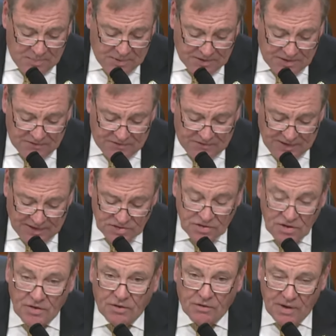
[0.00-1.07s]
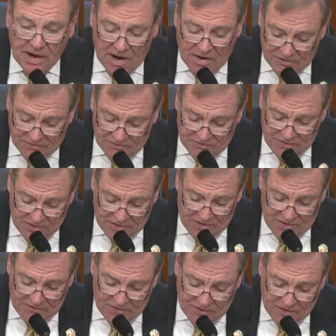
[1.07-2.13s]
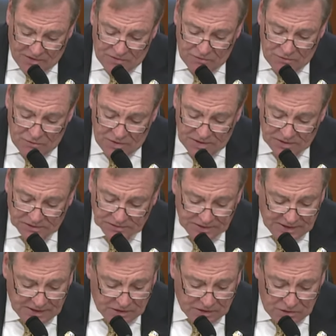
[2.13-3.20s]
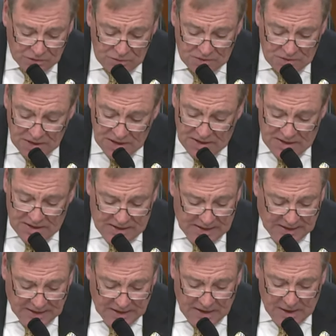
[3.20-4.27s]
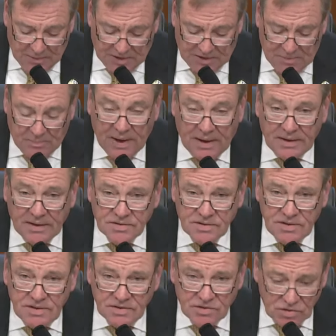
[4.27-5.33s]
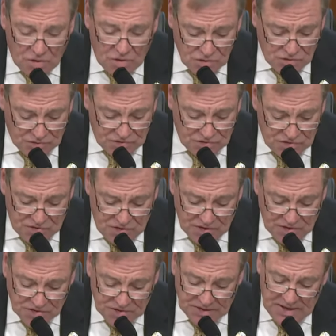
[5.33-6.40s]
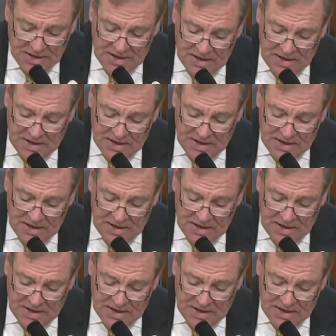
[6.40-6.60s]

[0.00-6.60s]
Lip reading: but the effects on the ground are very, very real, and they include economic dependency and social destruction.